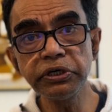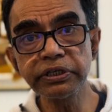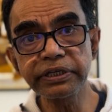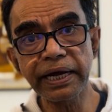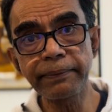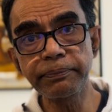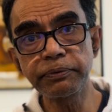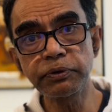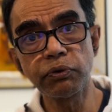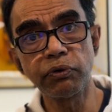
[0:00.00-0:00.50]

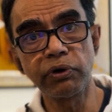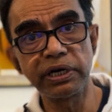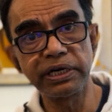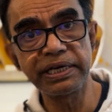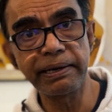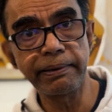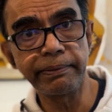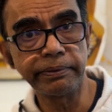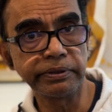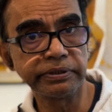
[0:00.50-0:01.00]
have to worry
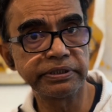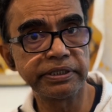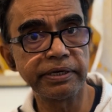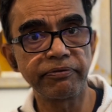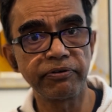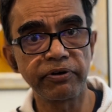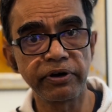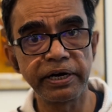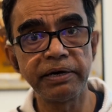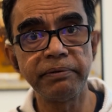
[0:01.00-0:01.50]
about the
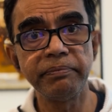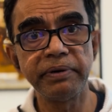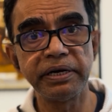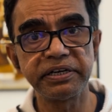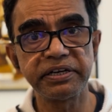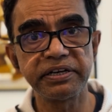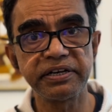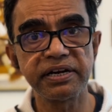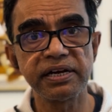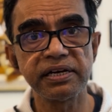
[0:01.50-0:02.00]
foreign
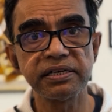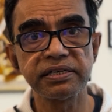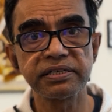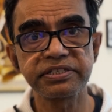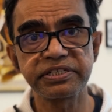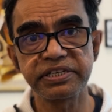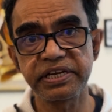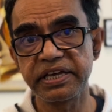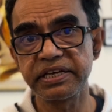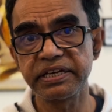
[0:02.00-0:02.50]
material
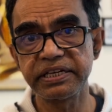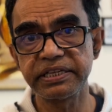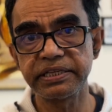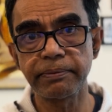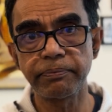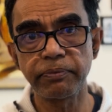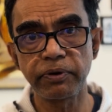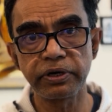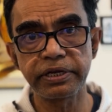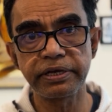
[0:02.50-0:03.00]
staying in the
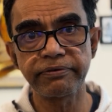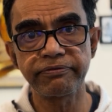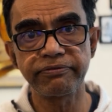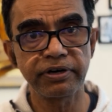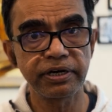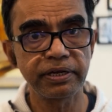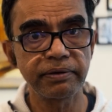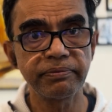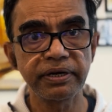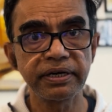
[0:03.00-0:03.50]
body
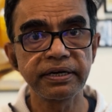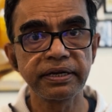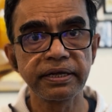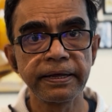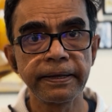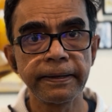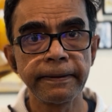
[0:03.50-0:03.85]
forever,